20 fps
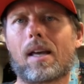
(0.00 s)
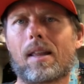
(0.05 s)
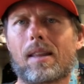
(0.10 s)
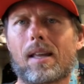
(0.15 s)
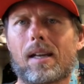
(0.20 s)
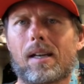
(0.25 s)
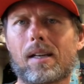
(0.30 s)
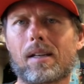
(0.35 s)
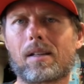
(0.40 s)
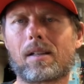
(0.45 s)

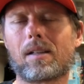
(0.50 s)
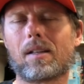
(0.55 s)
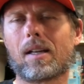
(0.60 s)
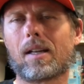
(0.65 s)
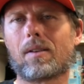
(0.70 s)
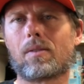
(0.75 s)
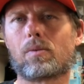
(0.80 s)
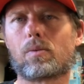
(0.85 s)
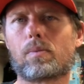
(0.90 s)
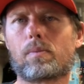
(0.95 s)
and then it,
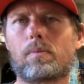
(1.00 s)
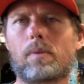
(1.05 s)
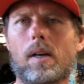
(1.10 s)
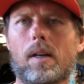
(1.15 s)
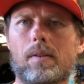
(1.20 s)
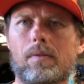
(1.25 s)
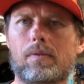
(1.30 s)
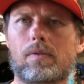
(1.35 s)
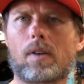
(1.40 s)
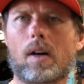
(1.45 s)
it,
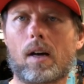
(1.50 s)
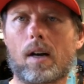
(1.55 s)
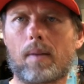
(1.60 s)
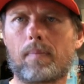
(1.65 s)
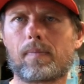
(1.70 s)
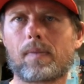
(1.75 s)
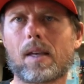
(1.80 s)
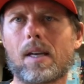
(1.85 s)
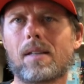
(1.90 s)
it um,